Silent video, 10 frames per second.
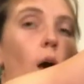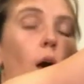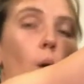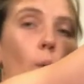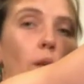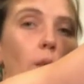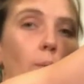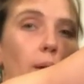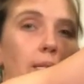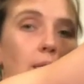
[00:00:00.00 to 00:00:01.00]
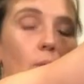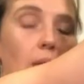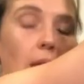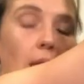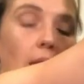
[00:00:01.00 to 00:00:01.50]
going to the place that we
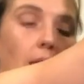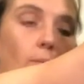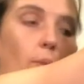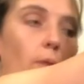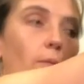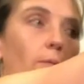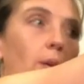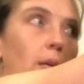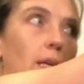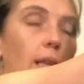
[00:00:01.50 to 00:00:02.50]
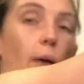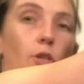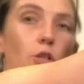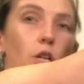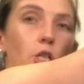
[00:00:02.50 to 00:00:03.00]
can, but feeling that
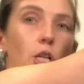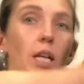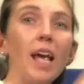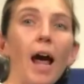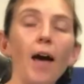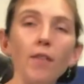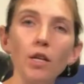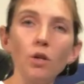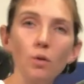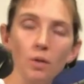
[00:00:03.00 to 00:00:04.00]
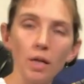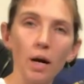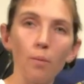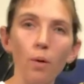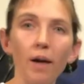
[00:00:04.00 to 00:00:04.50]
restriction, and then using
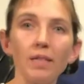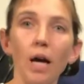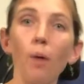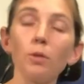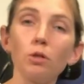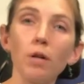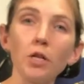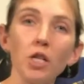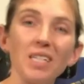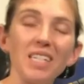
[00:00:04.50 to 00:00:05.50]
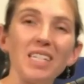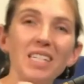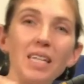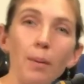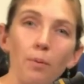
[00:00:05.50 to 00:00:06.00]
our breath to help stretch us and
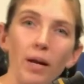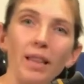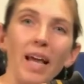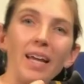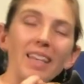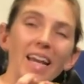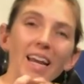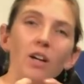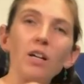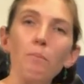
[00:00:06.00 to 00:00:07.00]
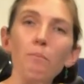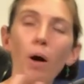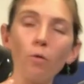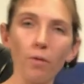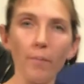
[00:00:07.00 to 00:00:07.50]
separate and get that area to
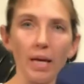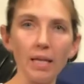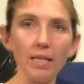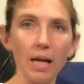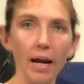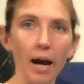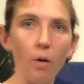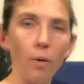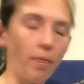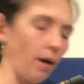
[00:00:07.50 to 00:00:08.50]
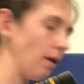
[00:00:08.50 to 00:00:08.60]
melt from the inside out with it.